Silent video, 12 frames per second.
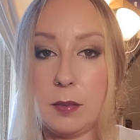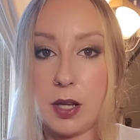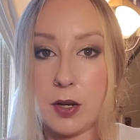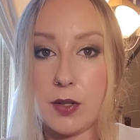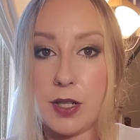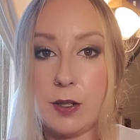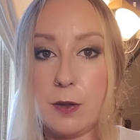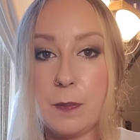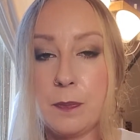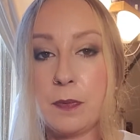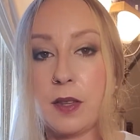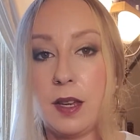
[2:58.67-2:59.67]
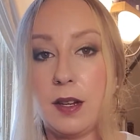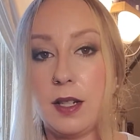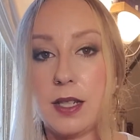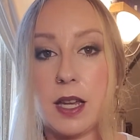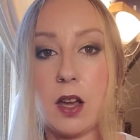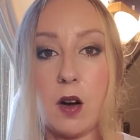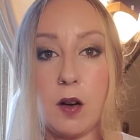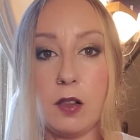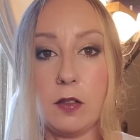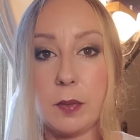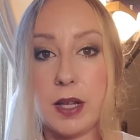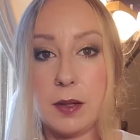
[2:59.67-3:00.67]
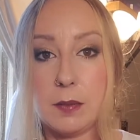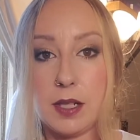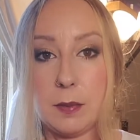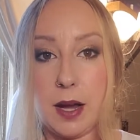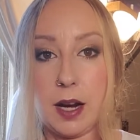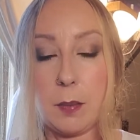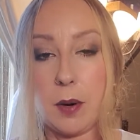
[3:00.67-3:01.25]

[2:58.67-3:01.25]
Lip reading: go to, and I take all of my empty MAC